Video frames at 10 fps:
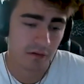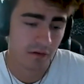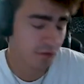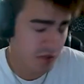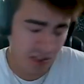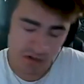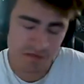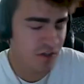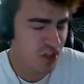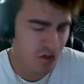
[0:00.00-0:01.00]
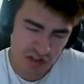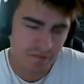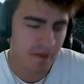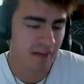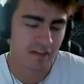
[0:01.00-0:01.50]
Just
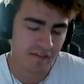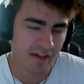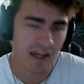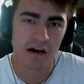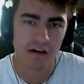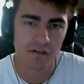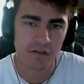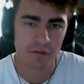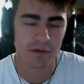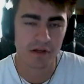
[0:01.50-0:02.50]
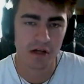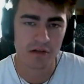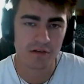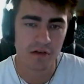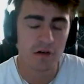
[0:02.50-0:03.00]
respect the living hell out of her,
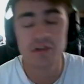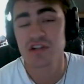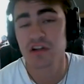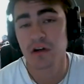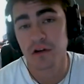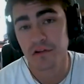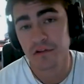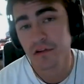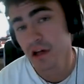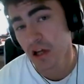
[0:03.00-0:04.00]
because not only is she an artist,